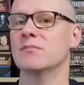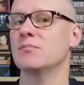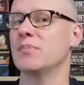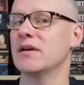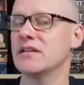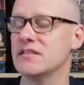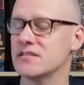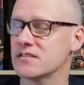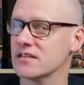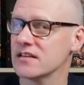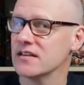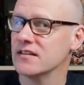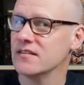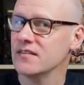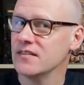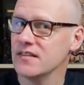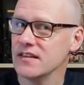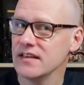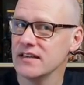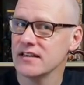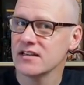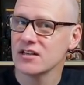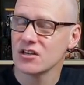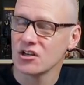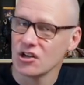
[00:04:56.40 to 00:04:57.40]
based in
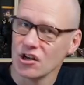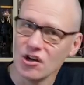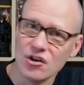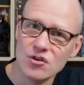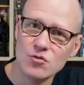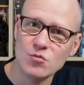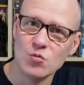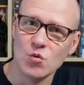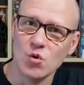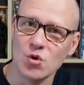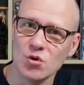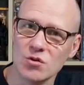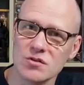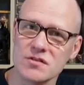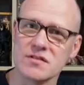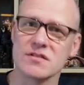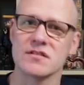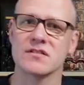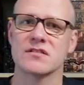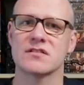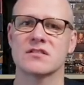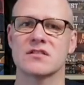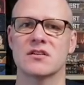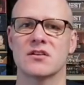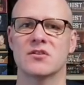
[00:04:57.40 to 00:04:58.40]
the Clone
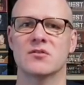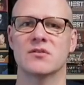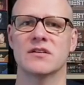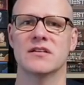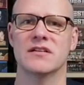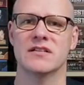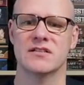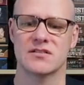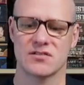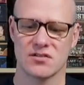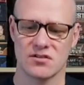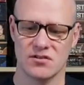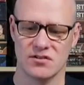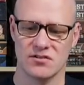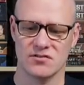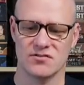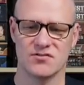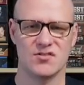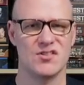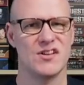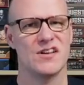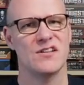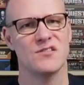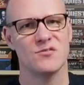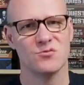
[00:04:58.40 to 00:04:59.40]
Wars. So it's got
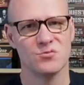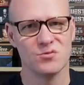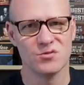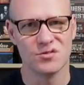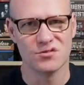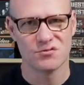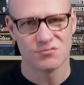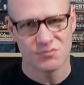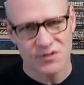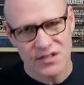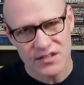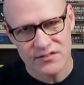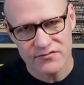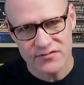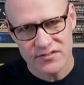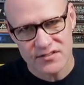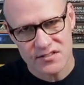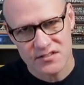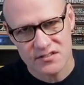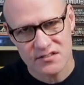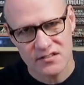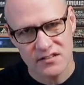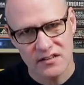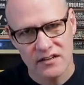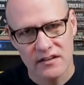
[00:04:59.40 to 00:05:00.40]
General
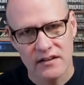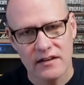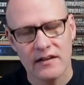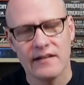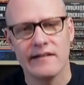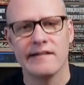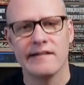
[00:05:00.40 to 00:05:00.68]
Grievous,